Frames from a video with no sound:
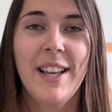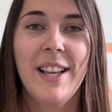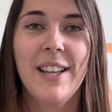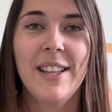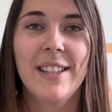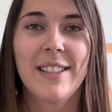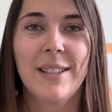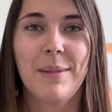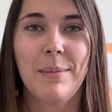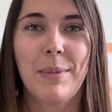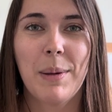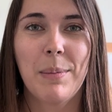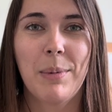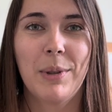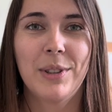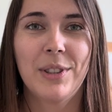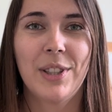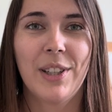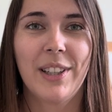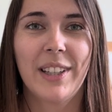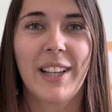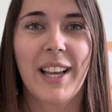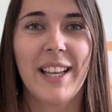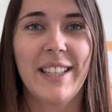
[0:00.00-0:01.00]
Some people
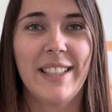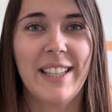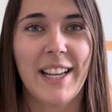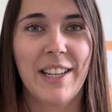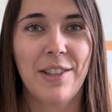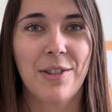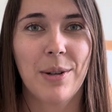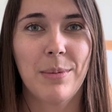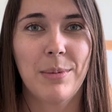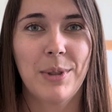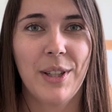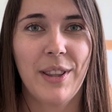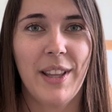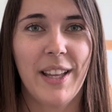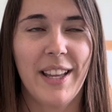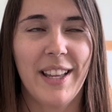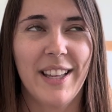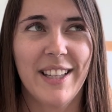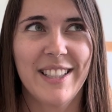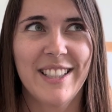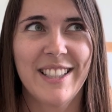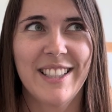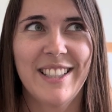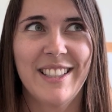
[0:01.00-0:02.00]
took a day trip to
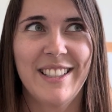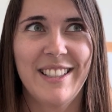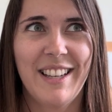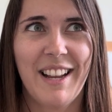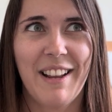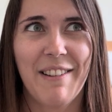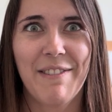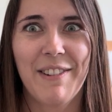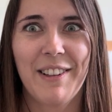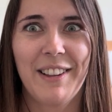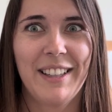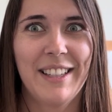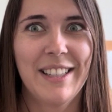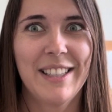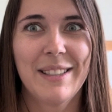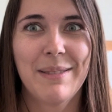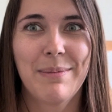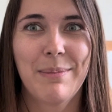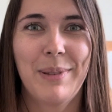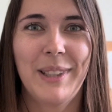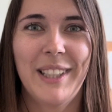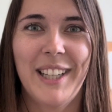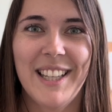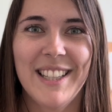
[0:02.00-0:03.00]
the
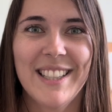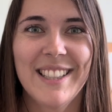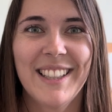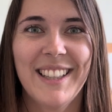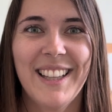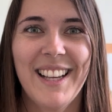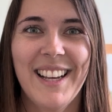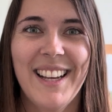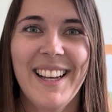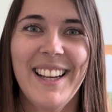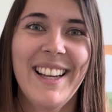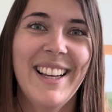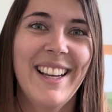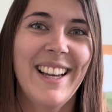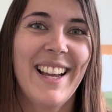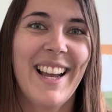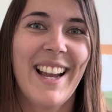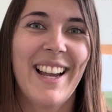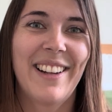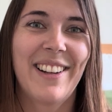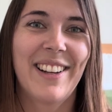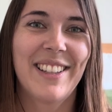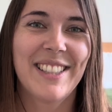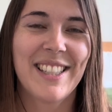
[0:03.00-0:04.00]
Snæfellsnes Peninsula
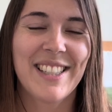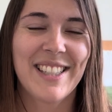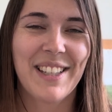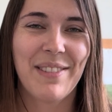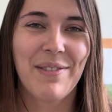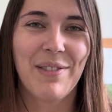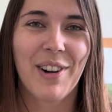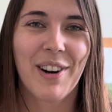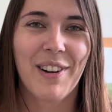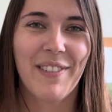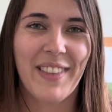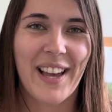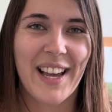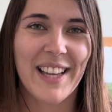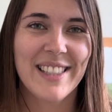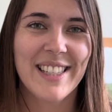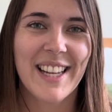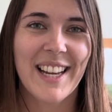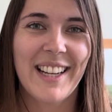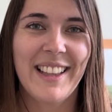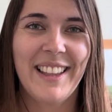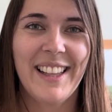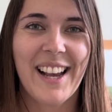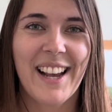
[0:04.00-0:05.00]
and got to see more of that
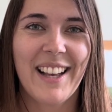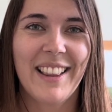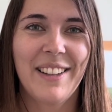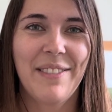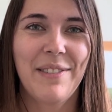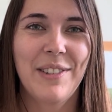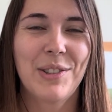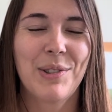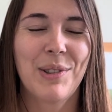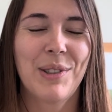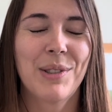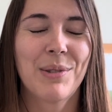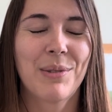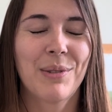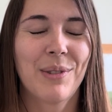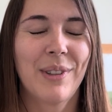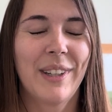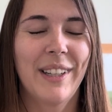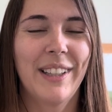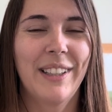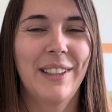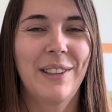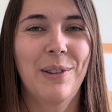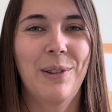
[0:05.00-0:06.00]
side of the island, which was
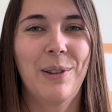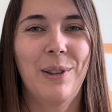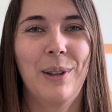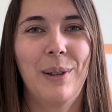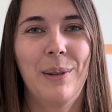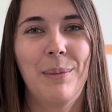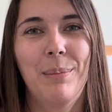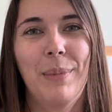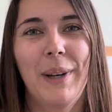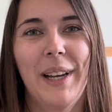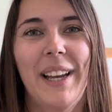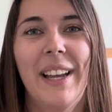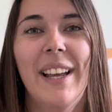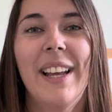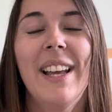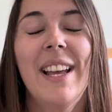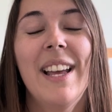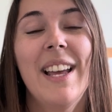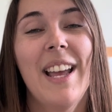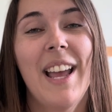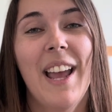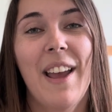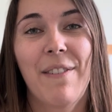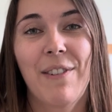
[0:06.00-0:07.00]
really cool. But
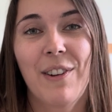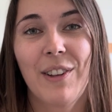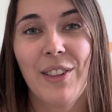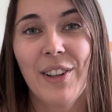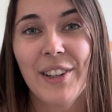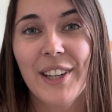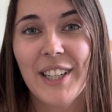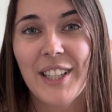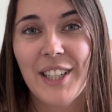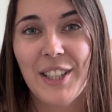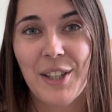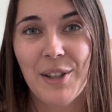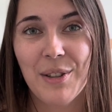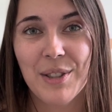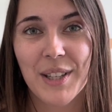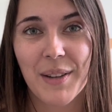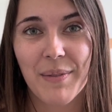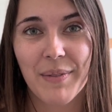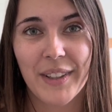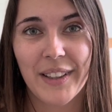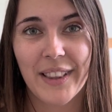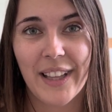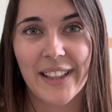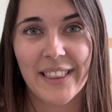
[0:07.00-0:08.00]
if you're looking to do
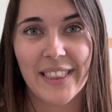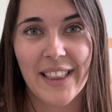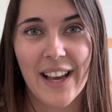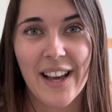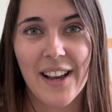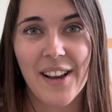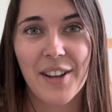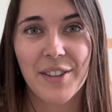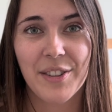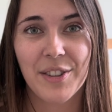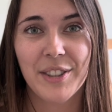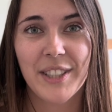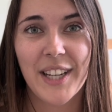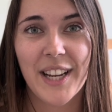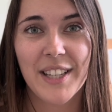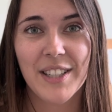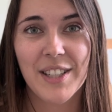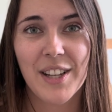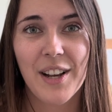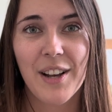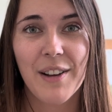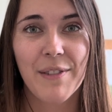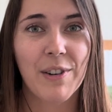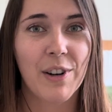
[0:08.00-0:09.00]
something like that on your days
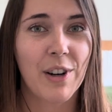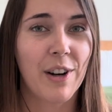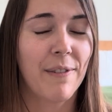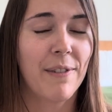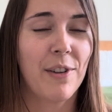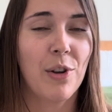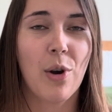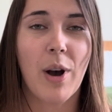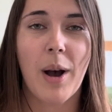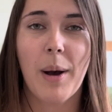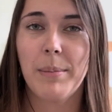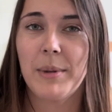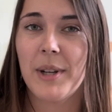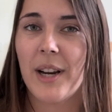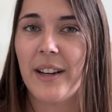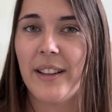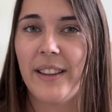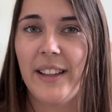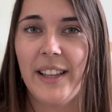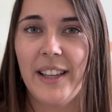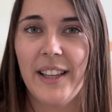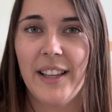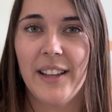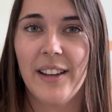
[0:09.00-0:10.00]
off, or if you opt out of
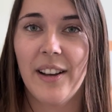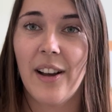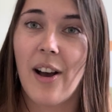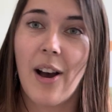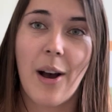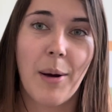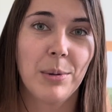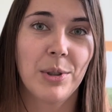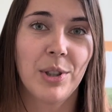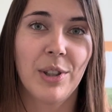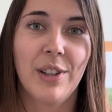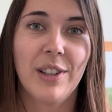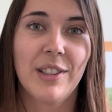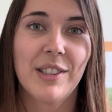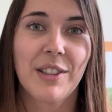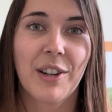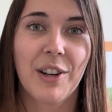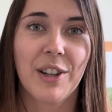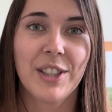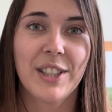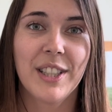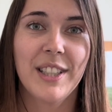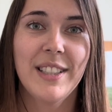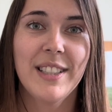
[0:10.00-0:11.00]
the optional
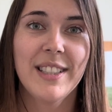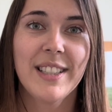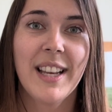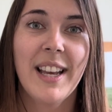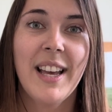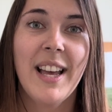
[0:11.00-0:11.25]
excursions,